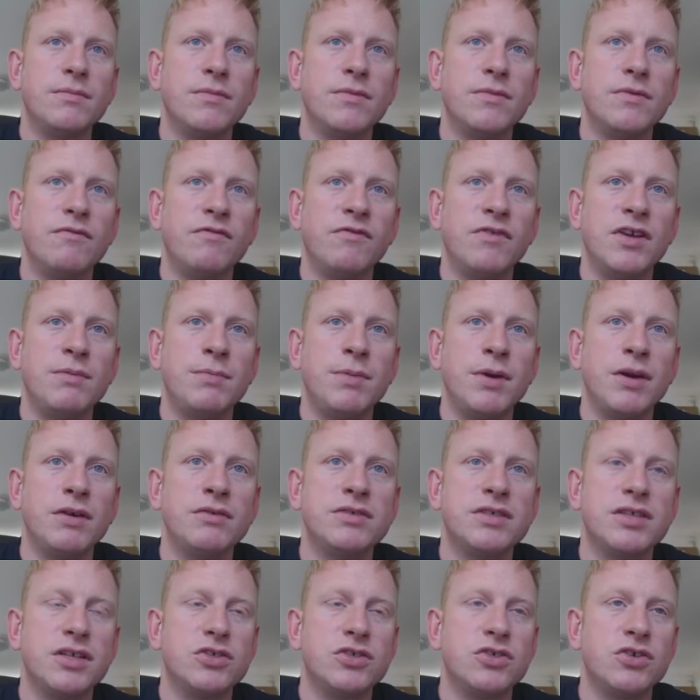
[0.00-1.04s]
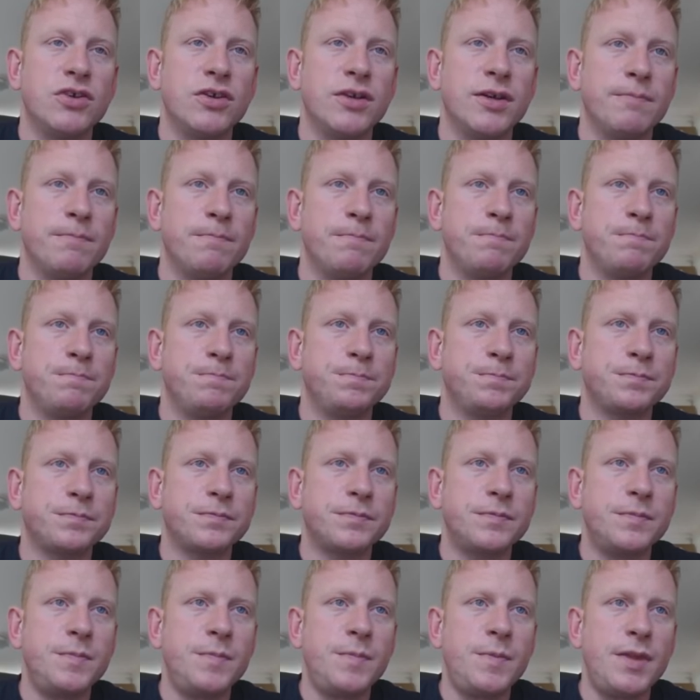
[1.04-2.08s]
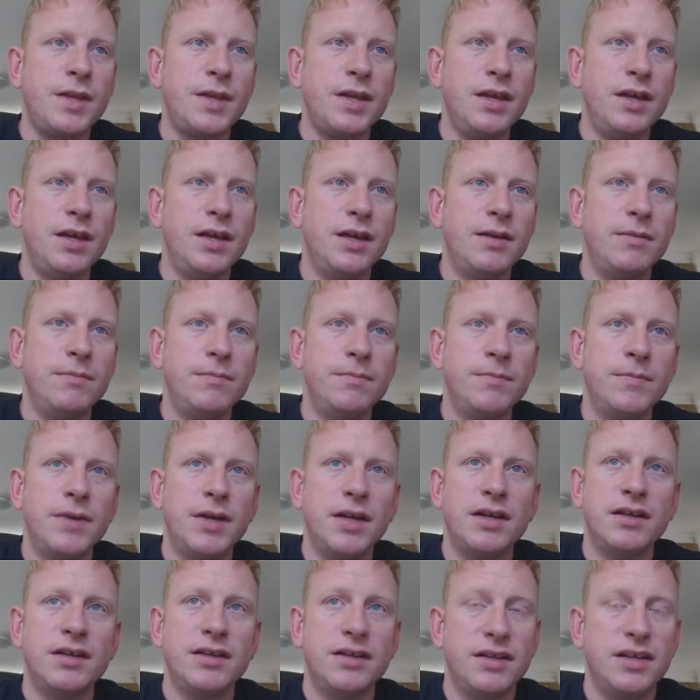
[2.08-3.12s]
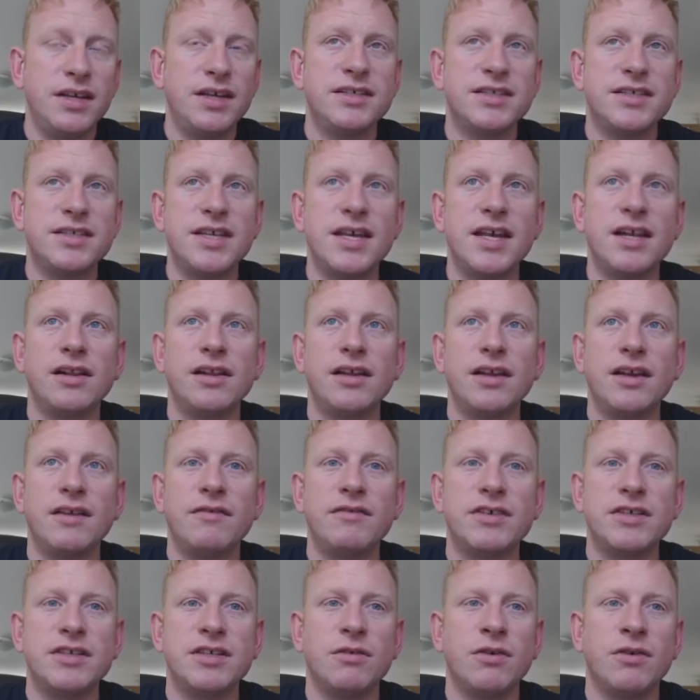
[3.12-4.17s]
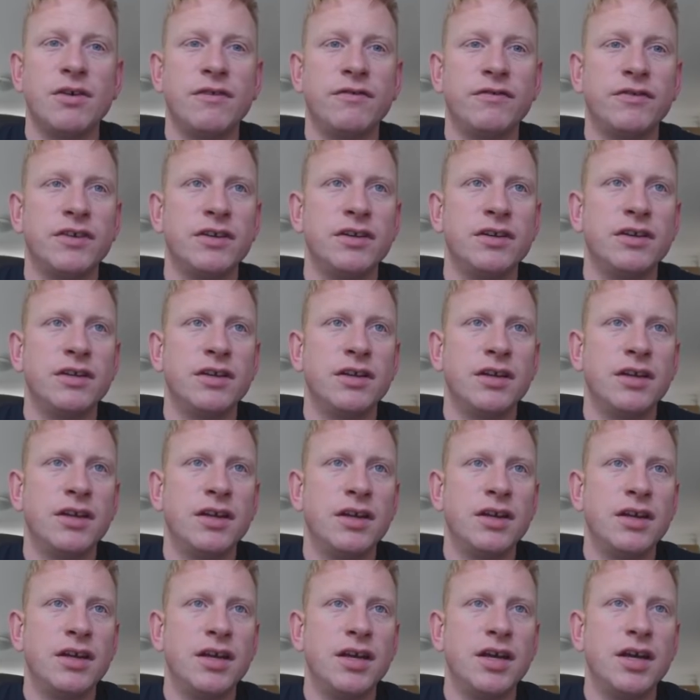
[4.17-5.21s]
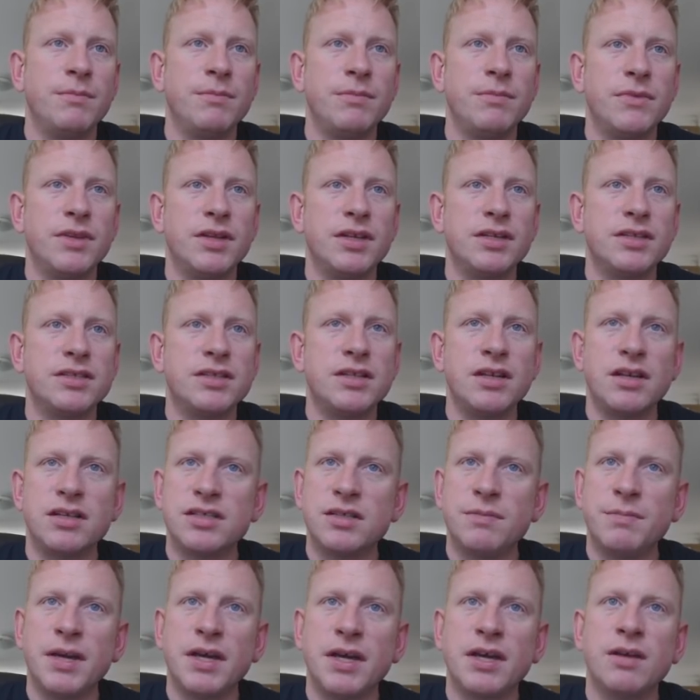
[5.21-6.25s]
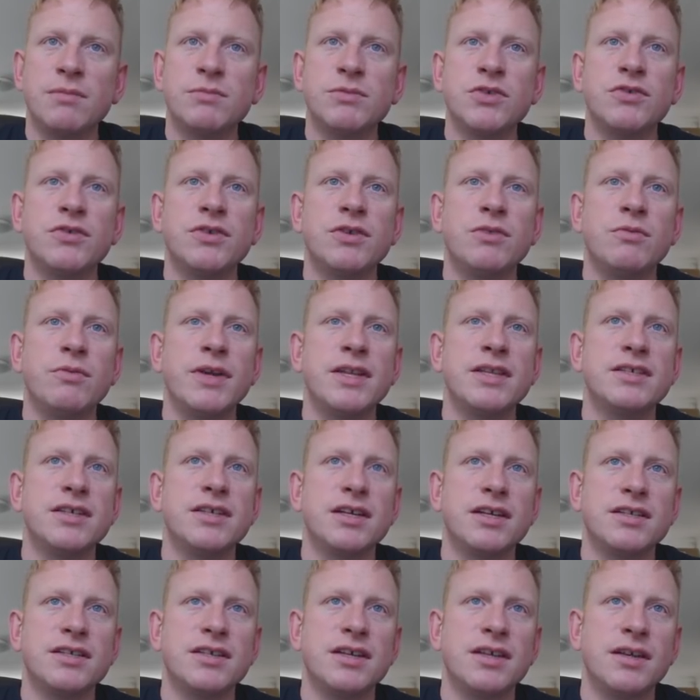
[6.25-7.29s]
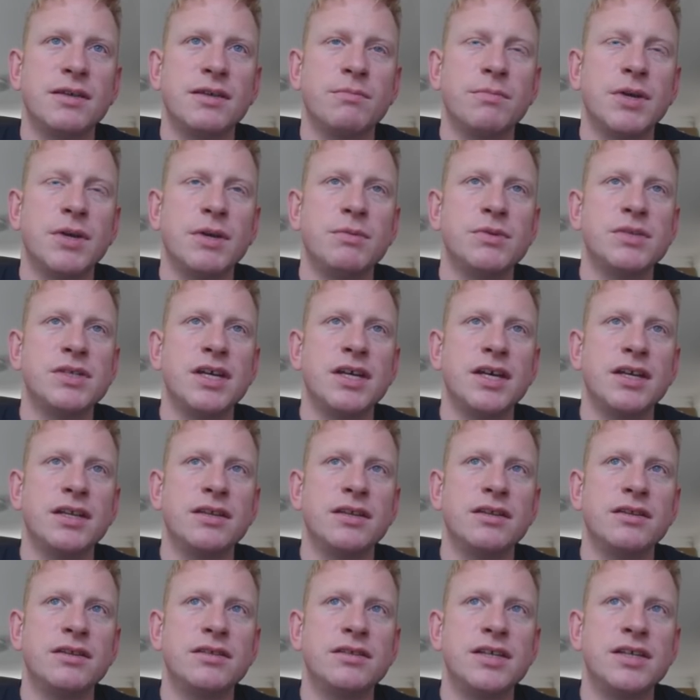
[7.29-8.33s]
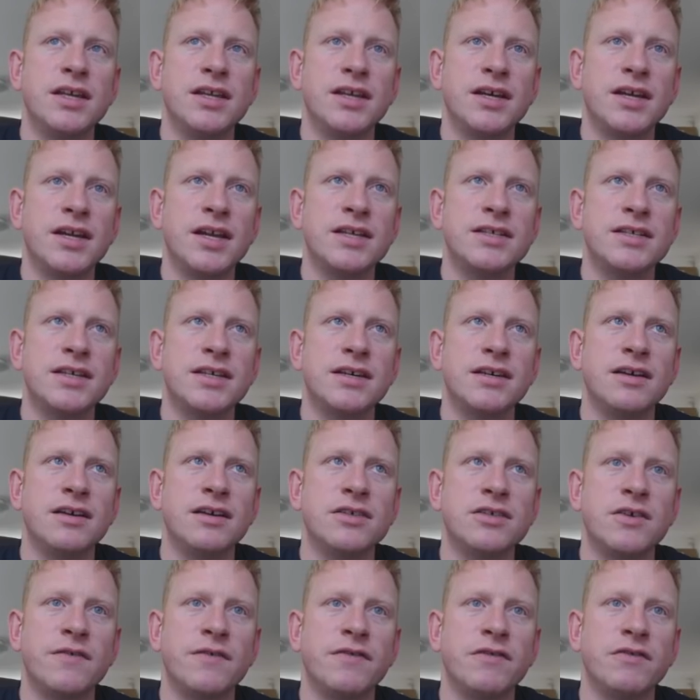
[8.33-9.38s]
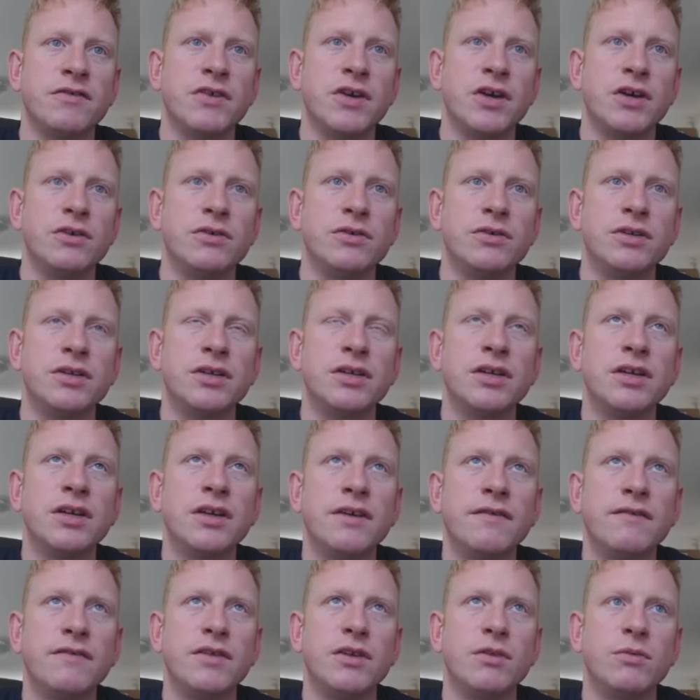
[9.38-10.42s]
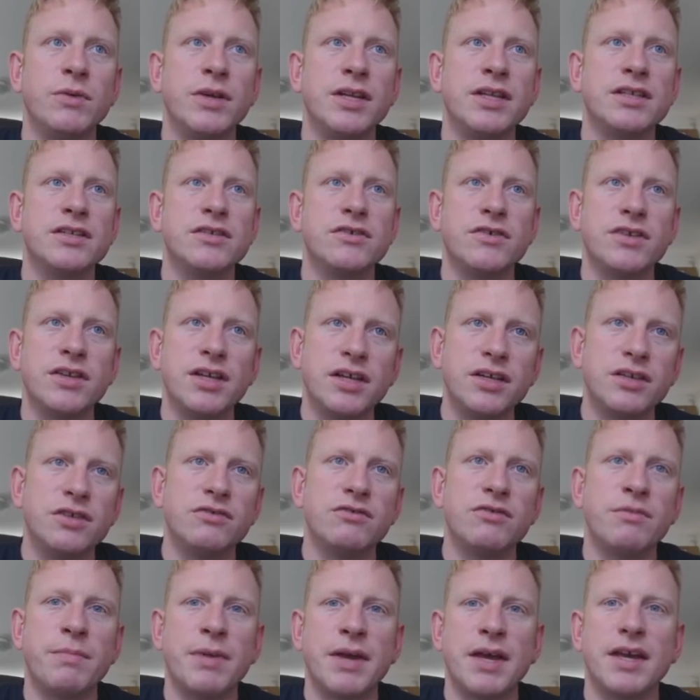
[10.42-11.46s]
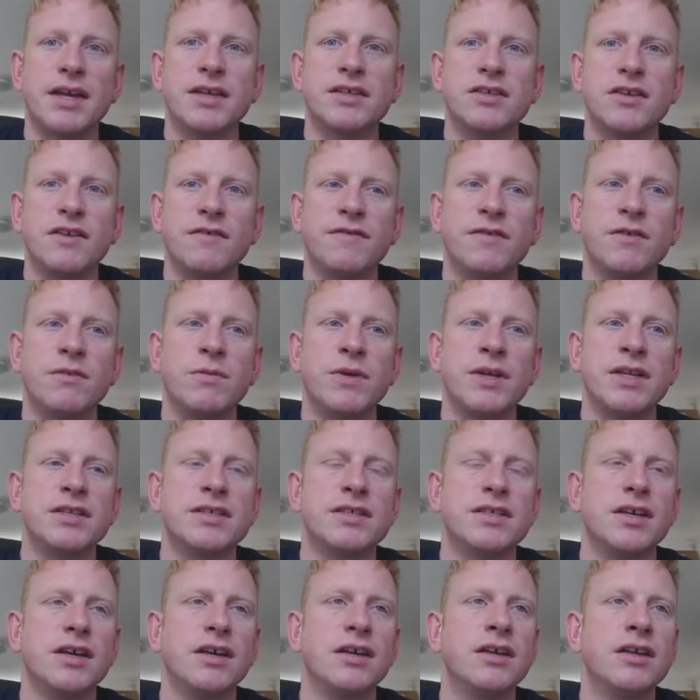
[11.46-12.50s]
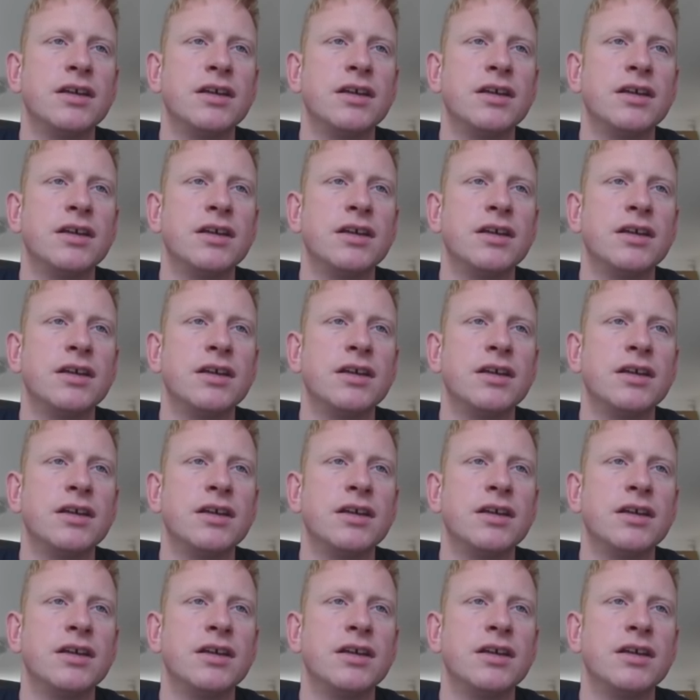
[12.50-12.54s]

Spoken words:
free postage on it, and they sell it every so often. It starts to pick up during the winter because I think people take the classic cars off the road for the winter, and they do repairs over the winter.